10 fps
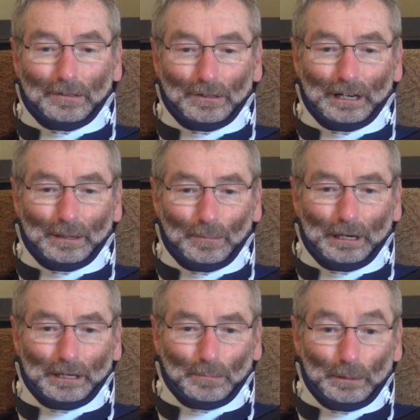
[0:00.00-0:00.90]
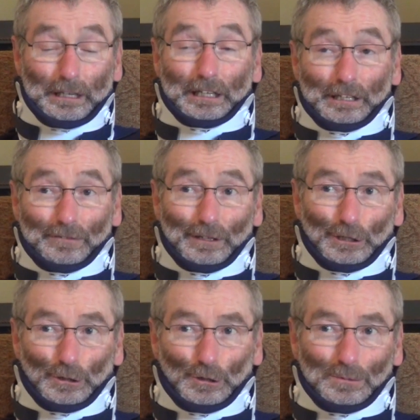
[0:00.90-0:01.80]
that my biking
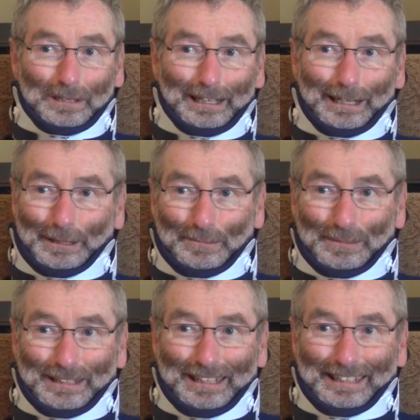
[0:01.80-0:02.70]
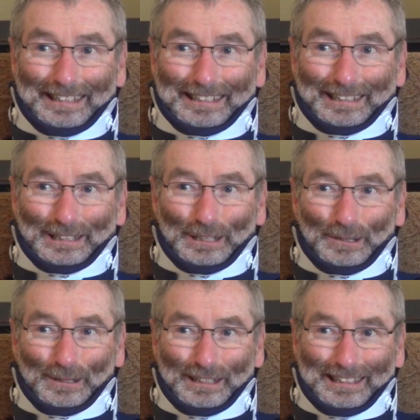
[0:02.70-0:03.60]
adventures began.
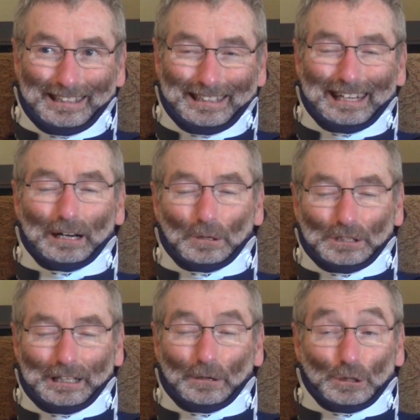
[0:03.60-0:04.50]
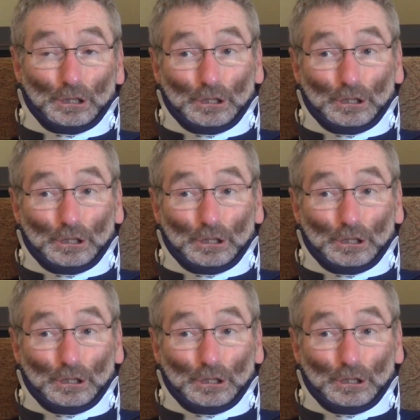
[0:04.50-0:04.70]
So I was a